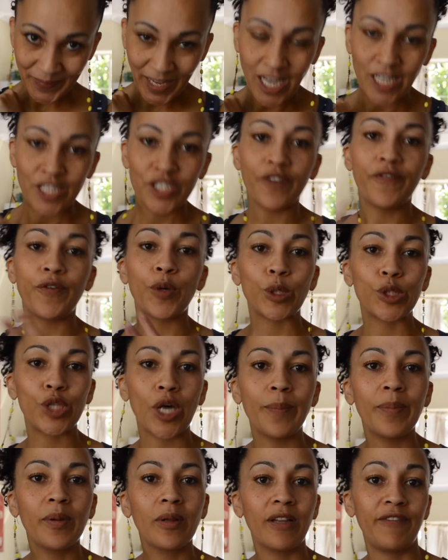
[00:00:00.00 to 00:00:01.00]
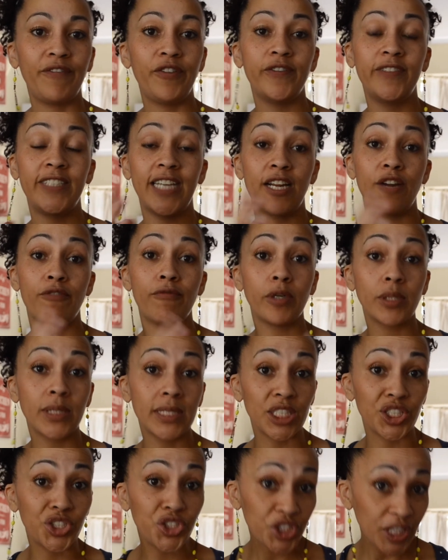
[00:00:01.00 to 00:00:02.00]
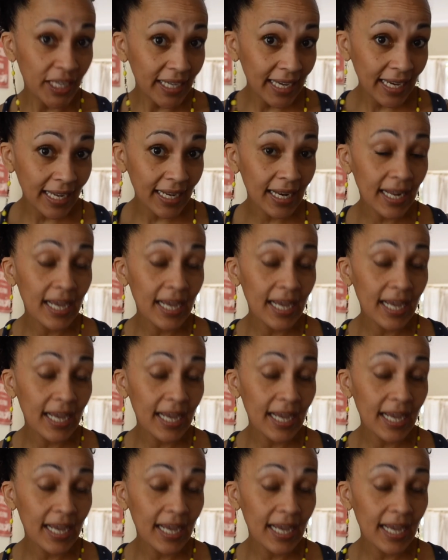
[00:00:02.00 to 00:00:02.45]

So for example, if you've done a roasted chicken